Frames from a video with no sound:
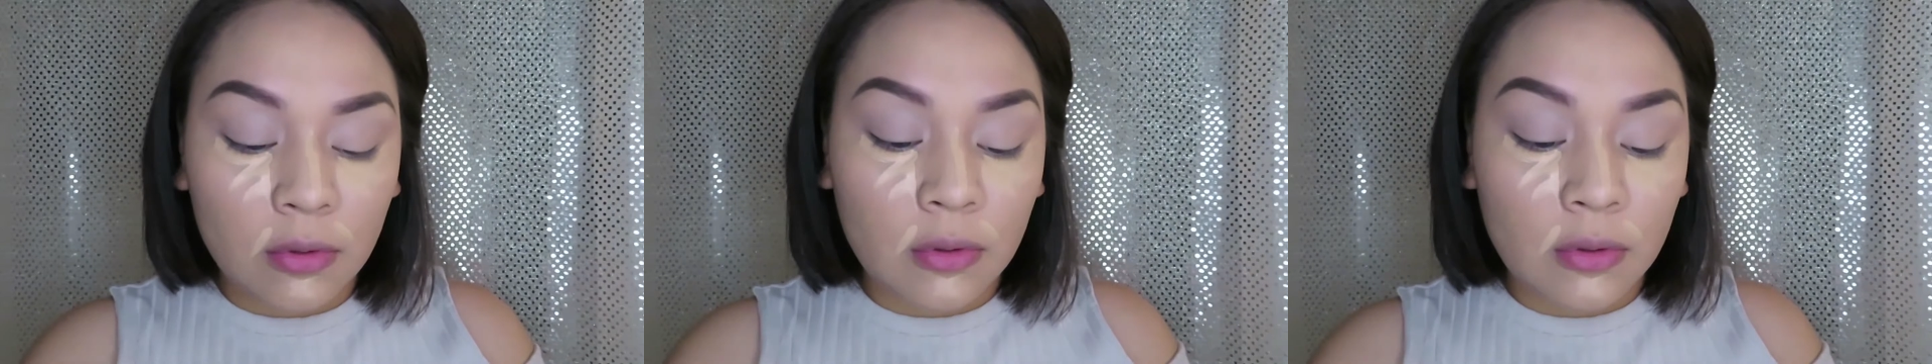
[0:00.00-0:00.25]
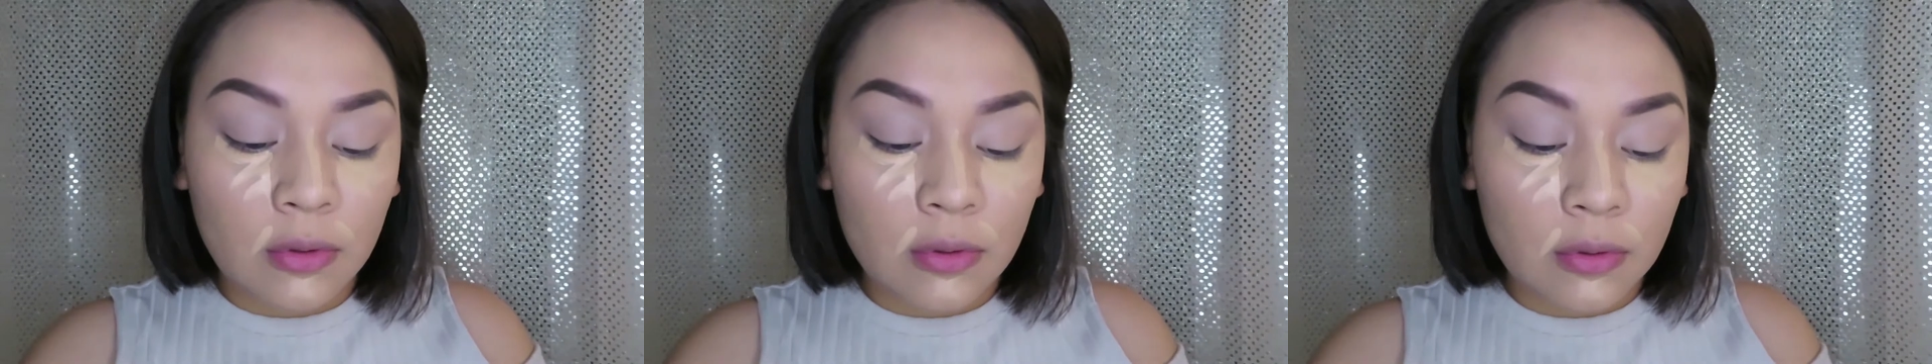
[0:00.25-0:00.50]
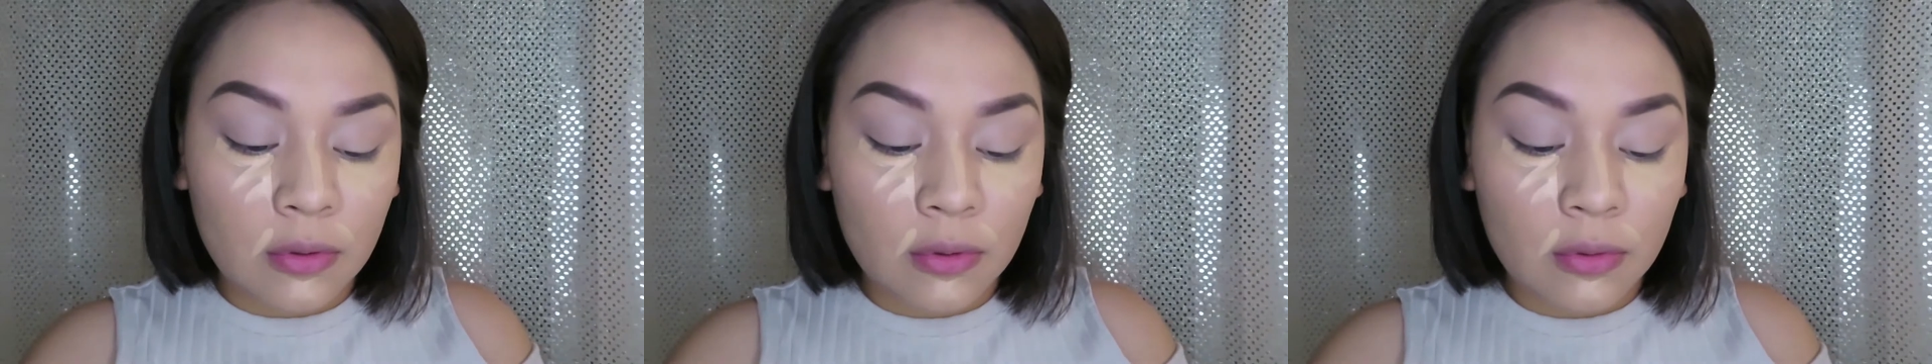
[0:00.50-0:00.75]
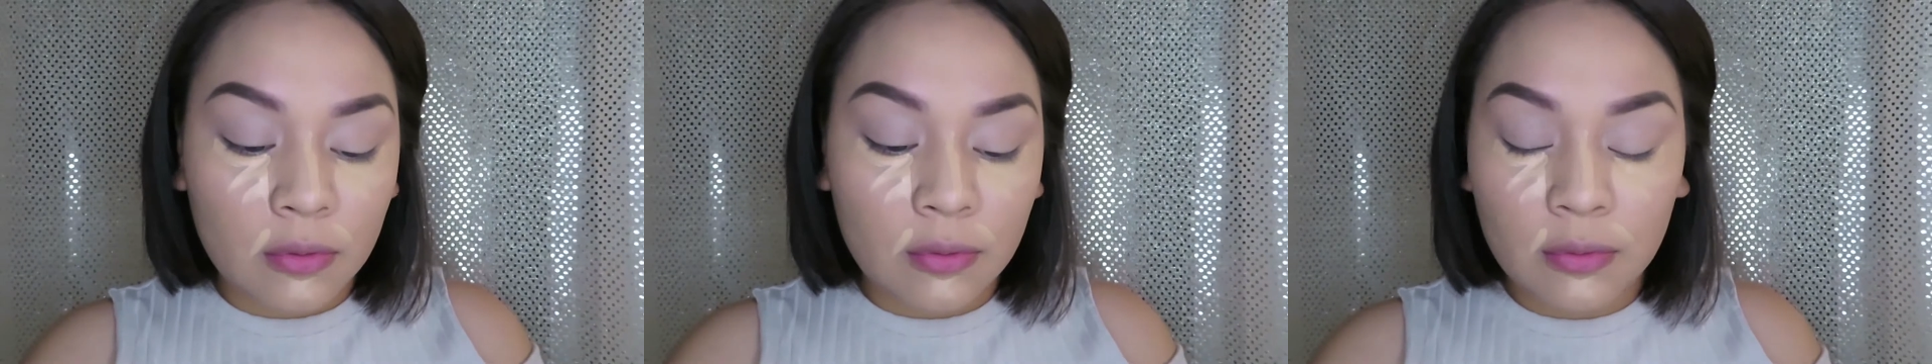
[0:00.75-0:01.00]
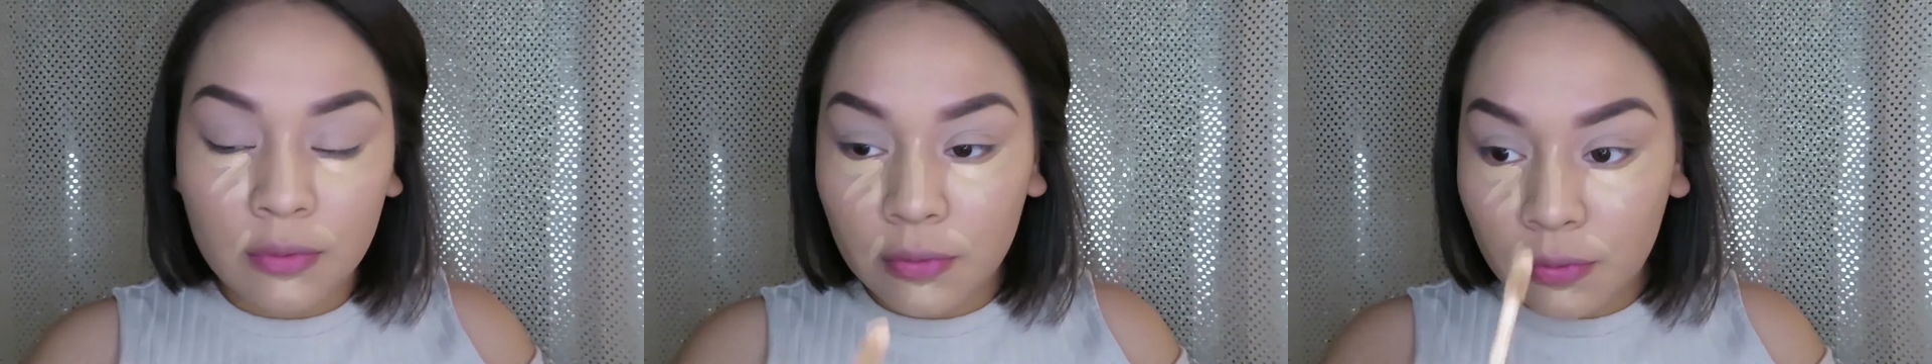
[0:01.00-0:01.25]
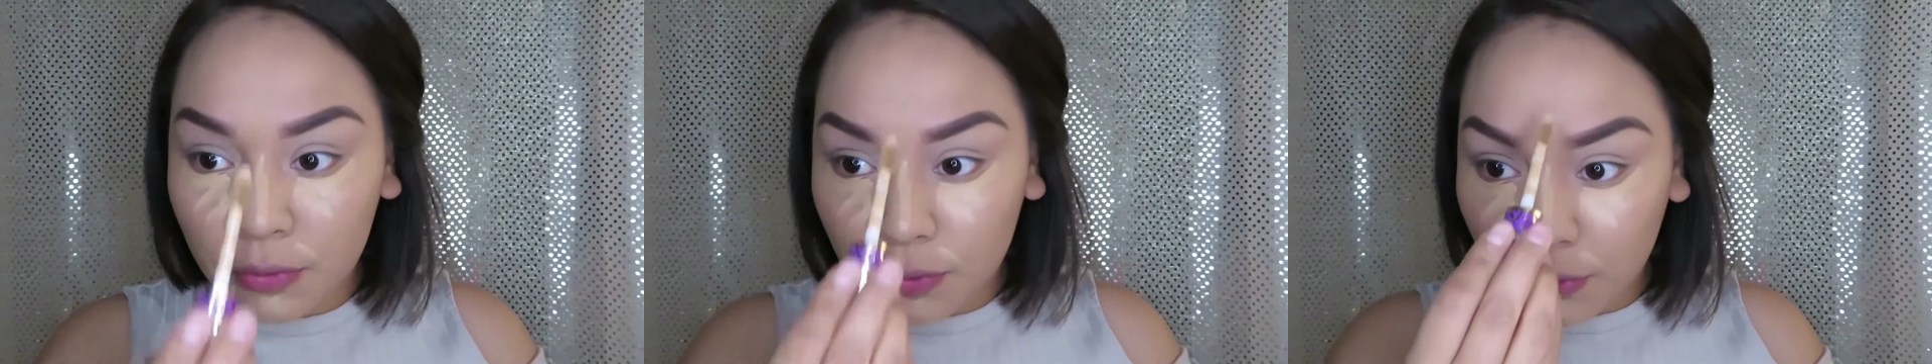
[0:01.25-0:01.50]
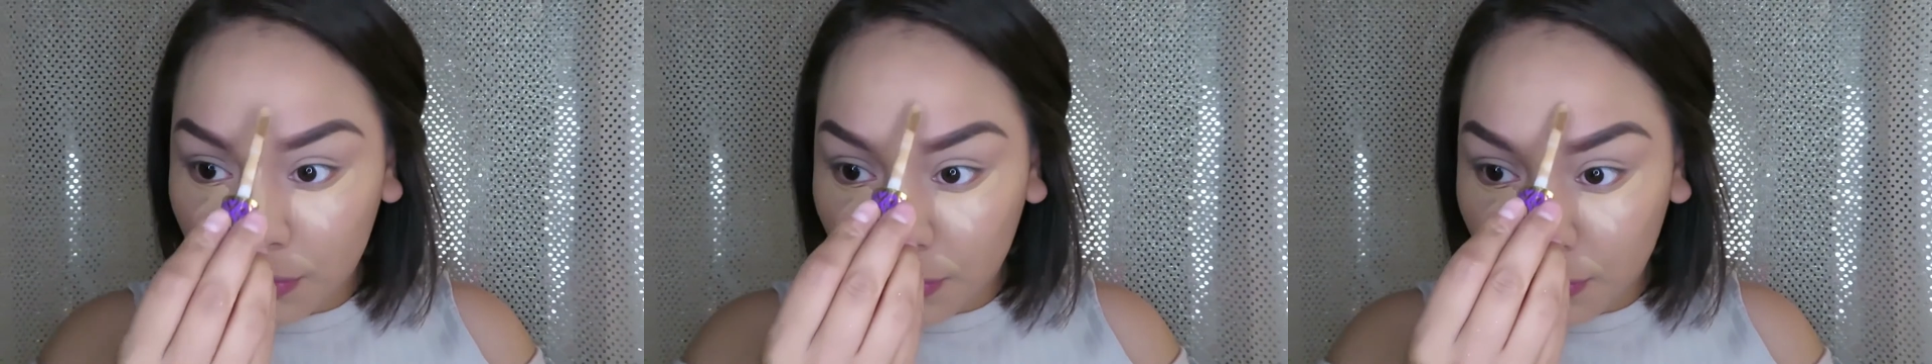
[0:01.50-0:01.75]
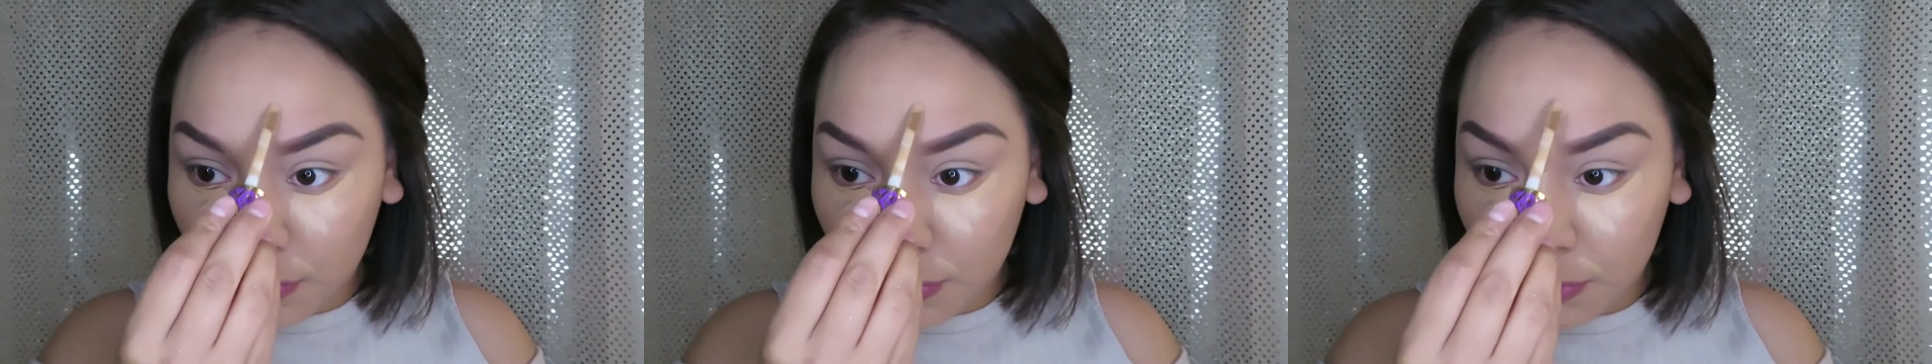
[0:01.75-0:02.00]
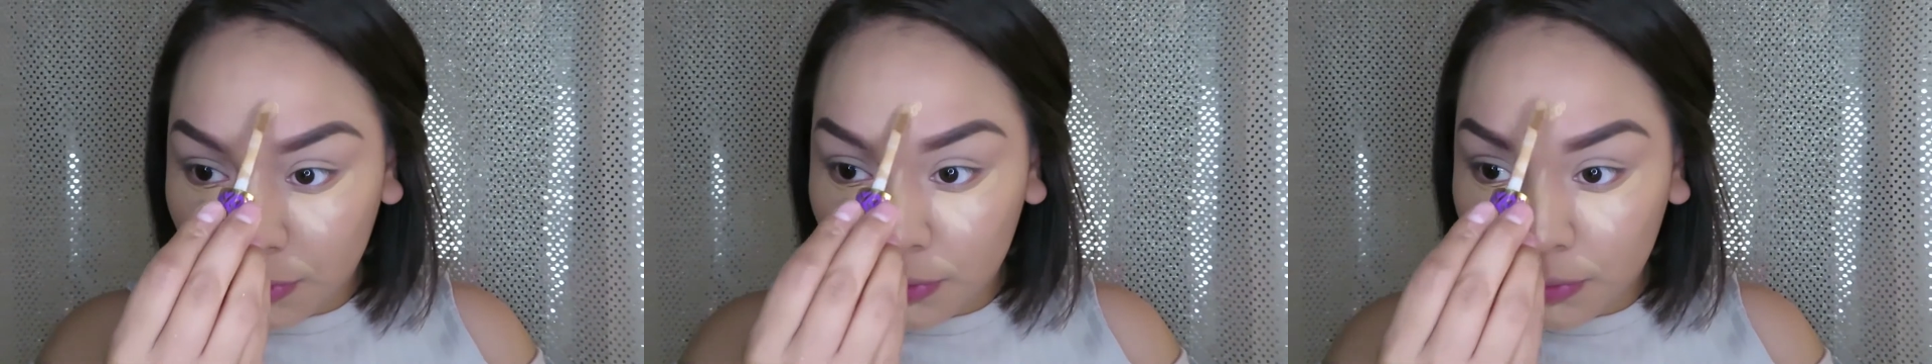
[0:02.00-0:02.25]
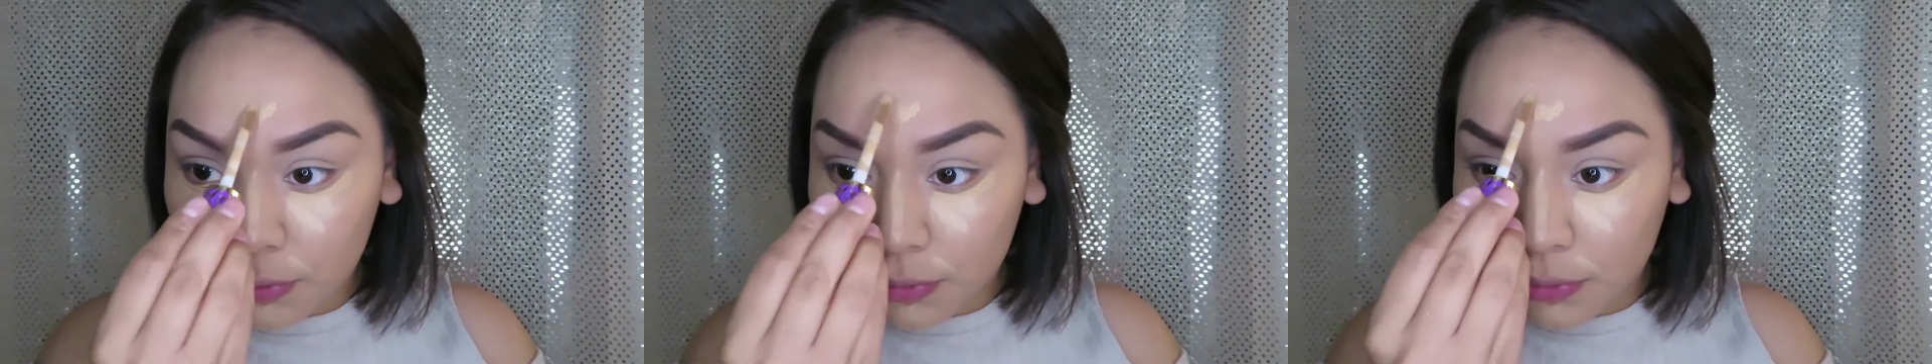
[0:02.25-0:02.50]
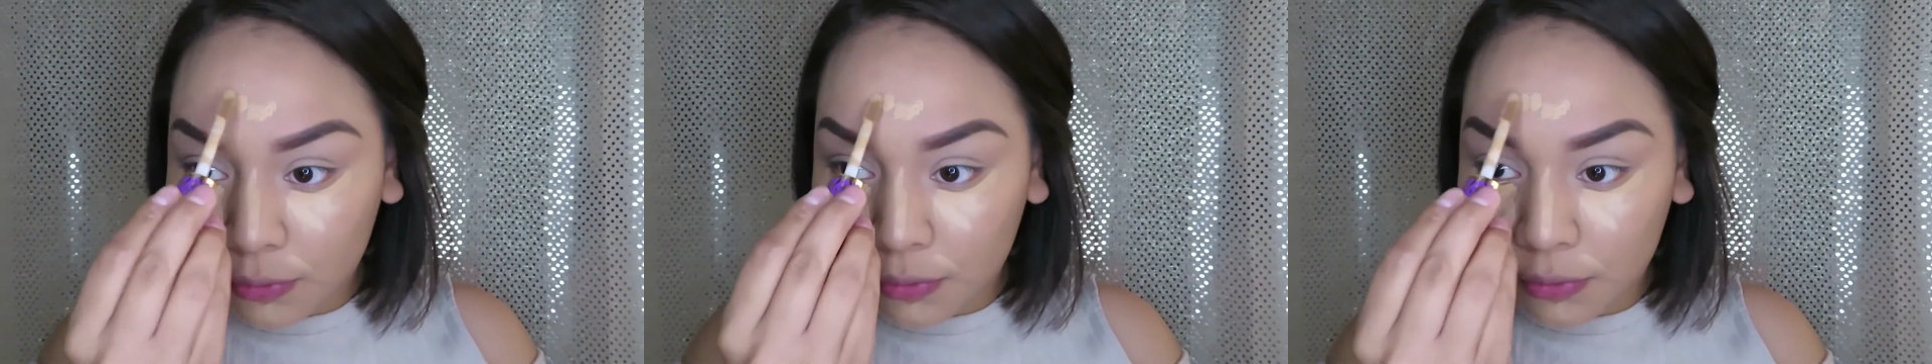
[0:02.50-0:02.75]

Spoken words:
and then my forehead as well.